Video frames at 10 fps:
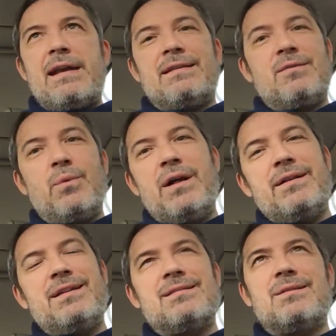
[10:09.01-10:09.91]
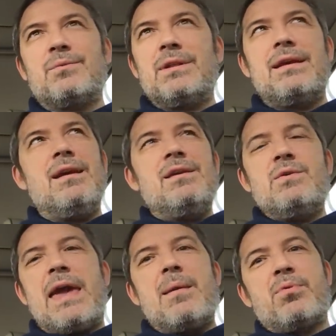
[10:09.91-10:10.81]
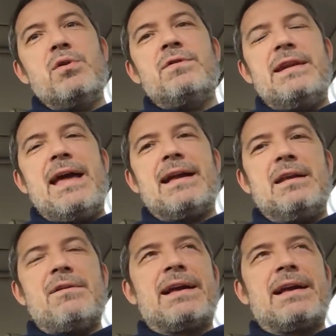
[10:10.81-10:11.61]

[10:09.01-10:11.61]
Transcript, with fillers: And I said, well, it doesn't really, you can't prove a negative.